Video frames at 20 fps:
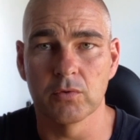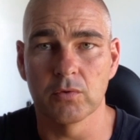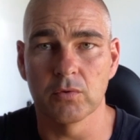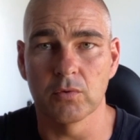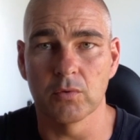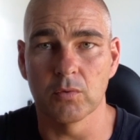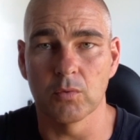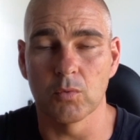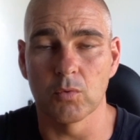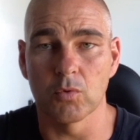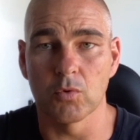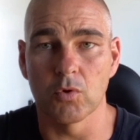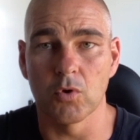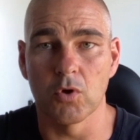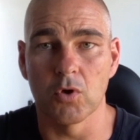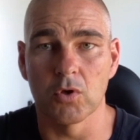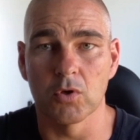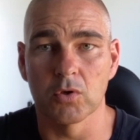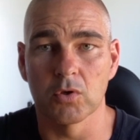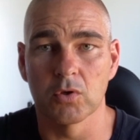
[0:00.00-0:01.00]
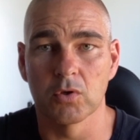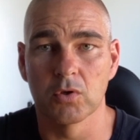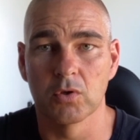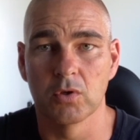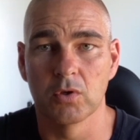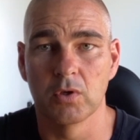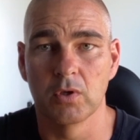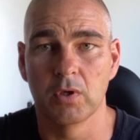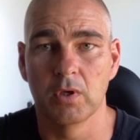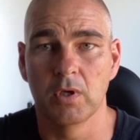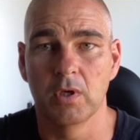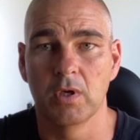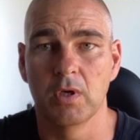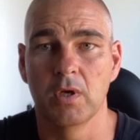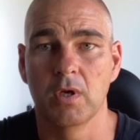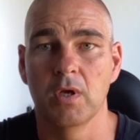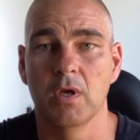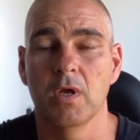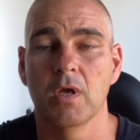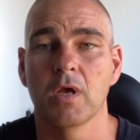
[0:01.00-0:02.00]
or not?
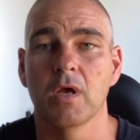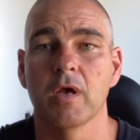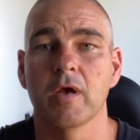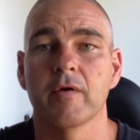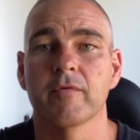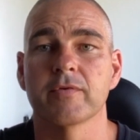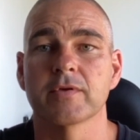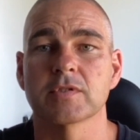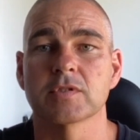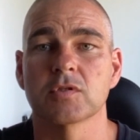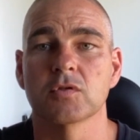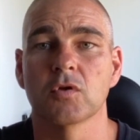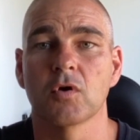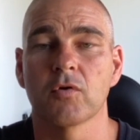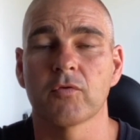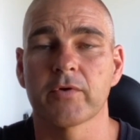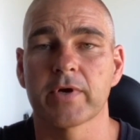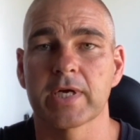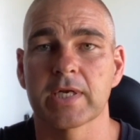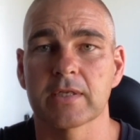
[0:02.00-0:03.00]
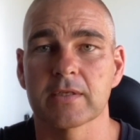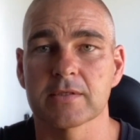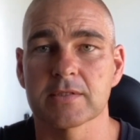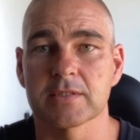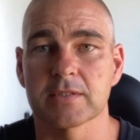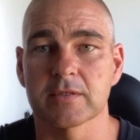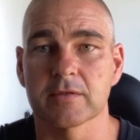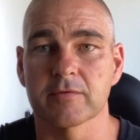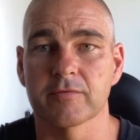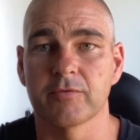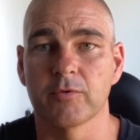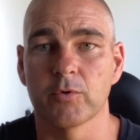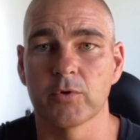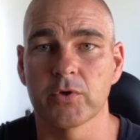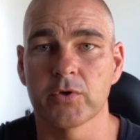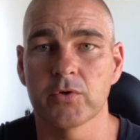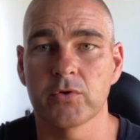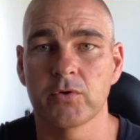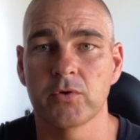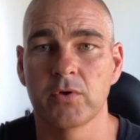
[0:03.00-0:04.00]
If it's not realistic for
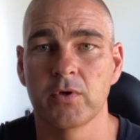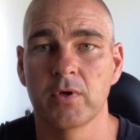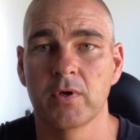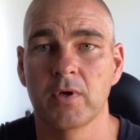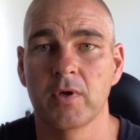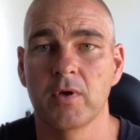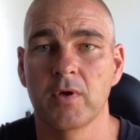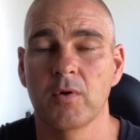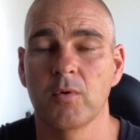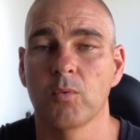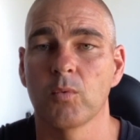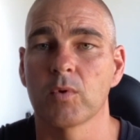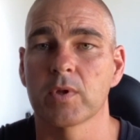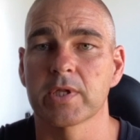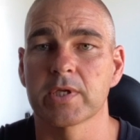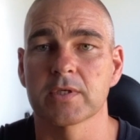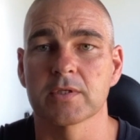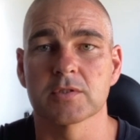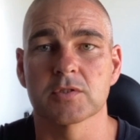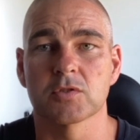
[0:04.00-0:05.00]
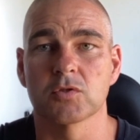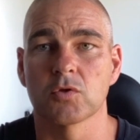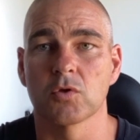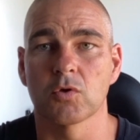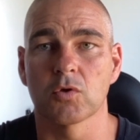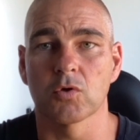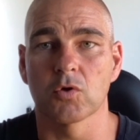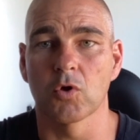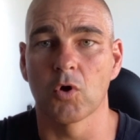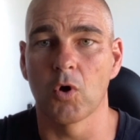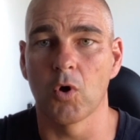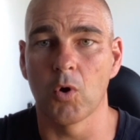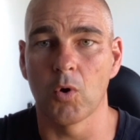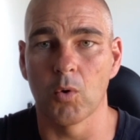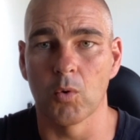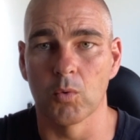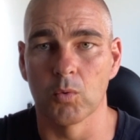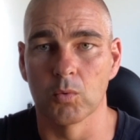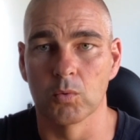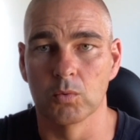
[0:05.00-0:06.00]
you, well then it's not a
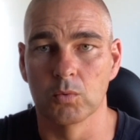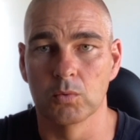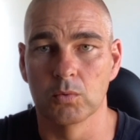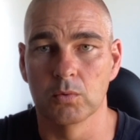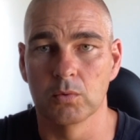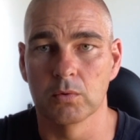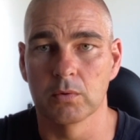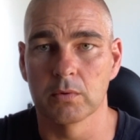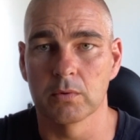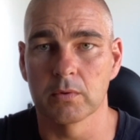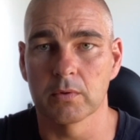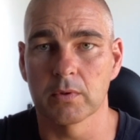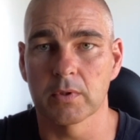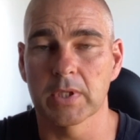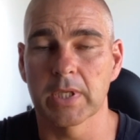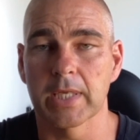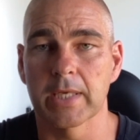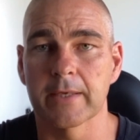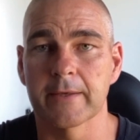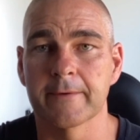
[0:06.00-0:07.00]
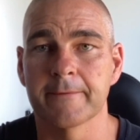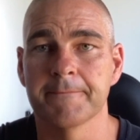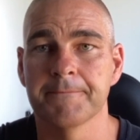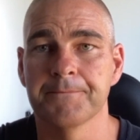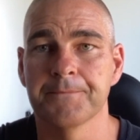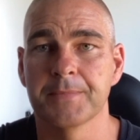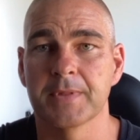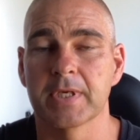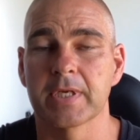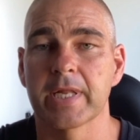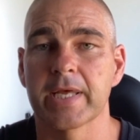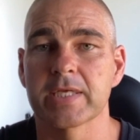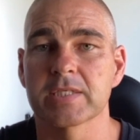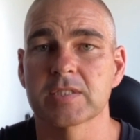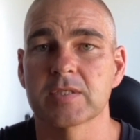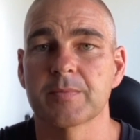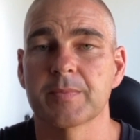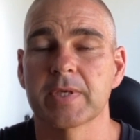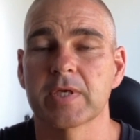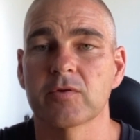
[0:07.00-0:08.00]
goal, okay? It has to
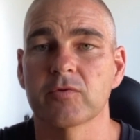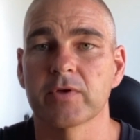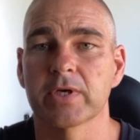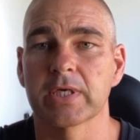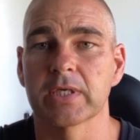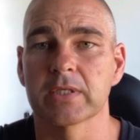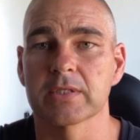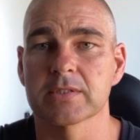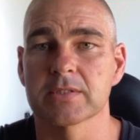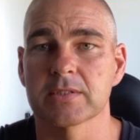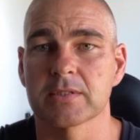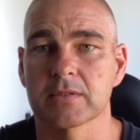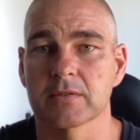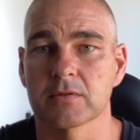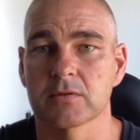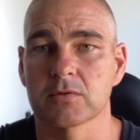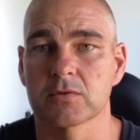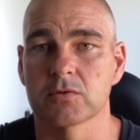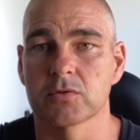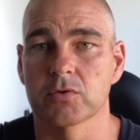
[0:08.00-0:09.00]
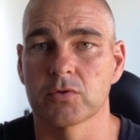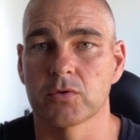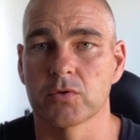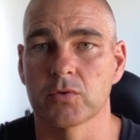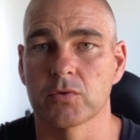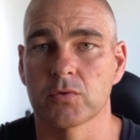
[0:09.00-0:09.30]
be realistic to you.